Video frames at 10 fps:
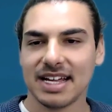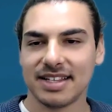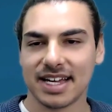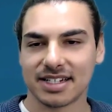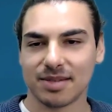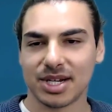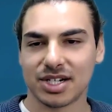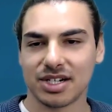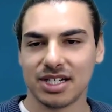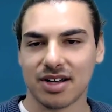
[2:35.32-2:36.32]
The
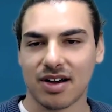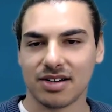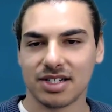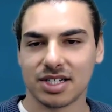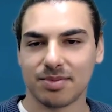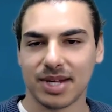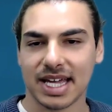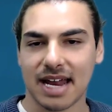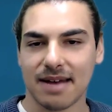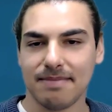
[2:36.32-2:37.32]
exhibition is on
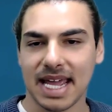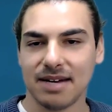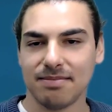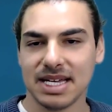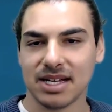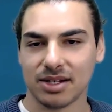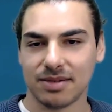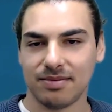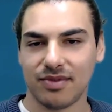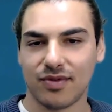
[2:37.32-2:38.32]
display at Maine Mill,
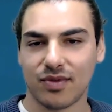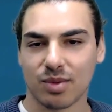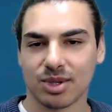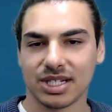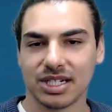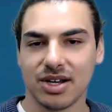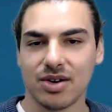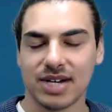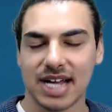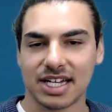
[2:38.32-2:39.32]
formerly
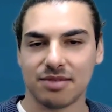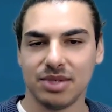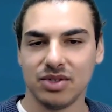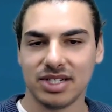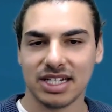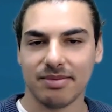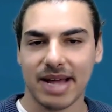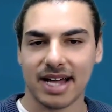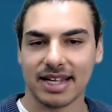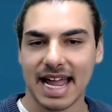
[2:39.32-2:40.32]
known as Museum
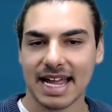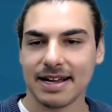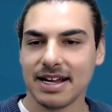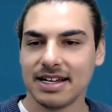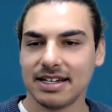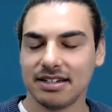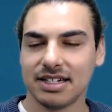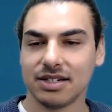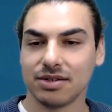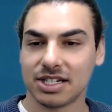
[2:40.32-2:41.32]
LA,
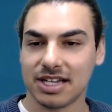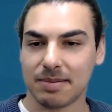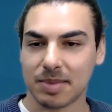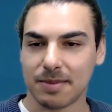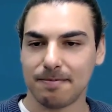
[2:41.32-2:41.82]
until December.